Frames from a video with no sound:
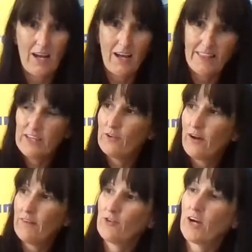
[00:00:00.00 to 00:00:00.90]
And there you
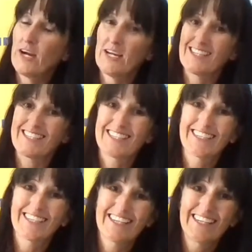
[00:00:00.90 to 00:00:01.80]
have your kite.
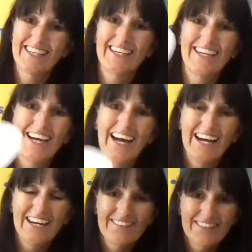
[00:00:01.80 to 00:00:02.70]

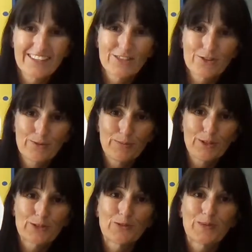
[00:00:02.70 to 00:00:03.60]
Super,
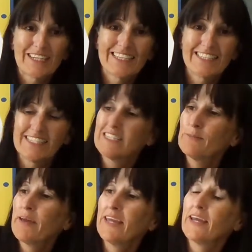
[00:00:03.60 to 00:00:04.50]
super easy to
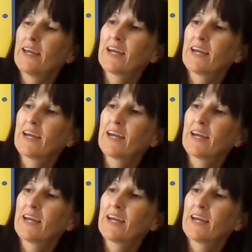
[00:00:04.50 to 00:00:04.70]
make.